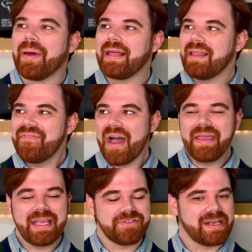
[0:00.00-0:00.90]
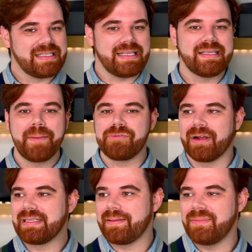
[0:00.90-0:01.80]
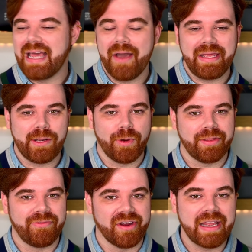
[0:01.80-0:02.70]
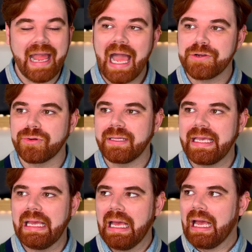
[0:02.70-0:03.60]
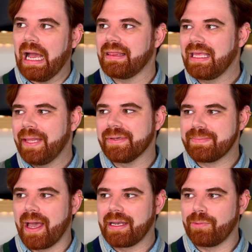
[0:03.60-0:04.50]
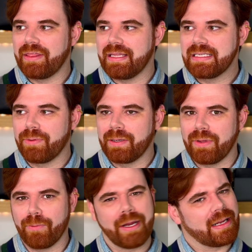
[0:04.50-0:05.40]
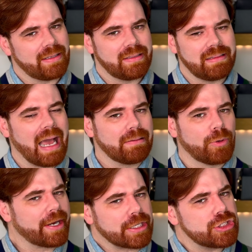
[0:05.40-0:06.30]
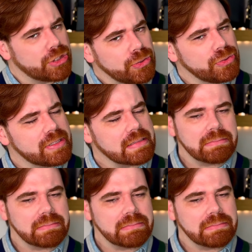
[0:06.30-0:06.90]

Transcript: but I love how he can dress these up, dress them down. He can wear them very casually. I think he was spotted with this one with wearing, not wearing shoes,